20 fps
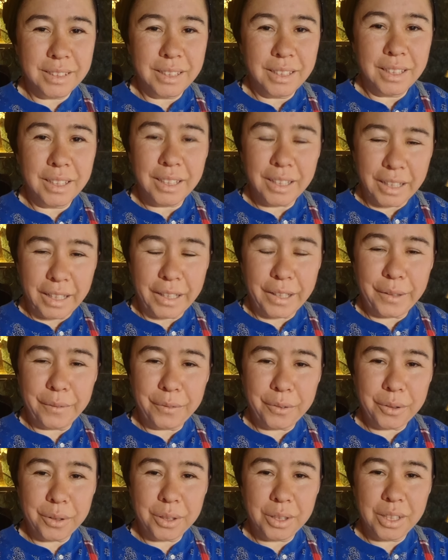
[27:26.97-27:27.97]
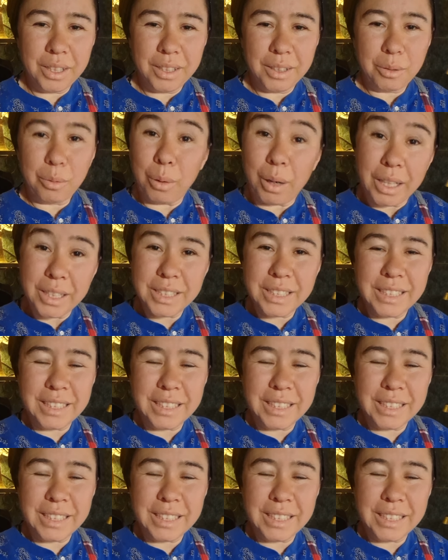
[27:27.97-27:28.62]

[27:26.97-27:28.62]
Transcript: thank you for watching,